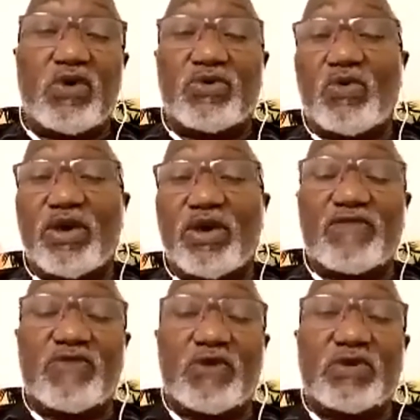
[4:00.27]
quite
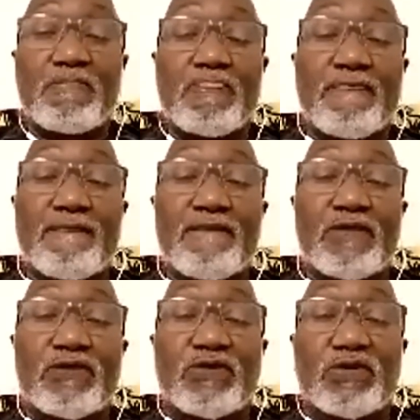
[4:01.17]
difficult as well.
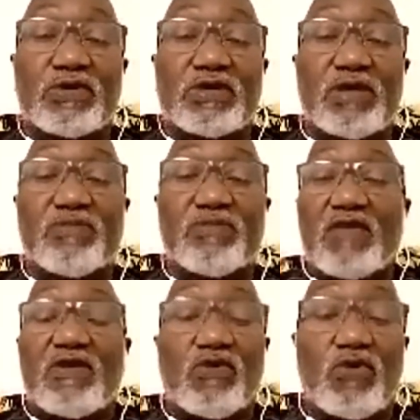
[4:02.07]
So
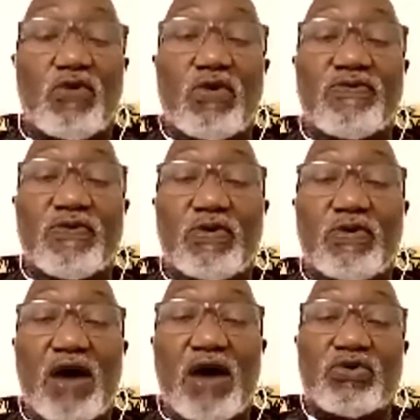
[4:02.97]
sometimes I go
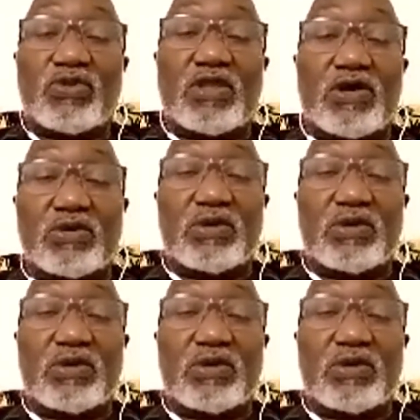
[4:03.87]
for hours without,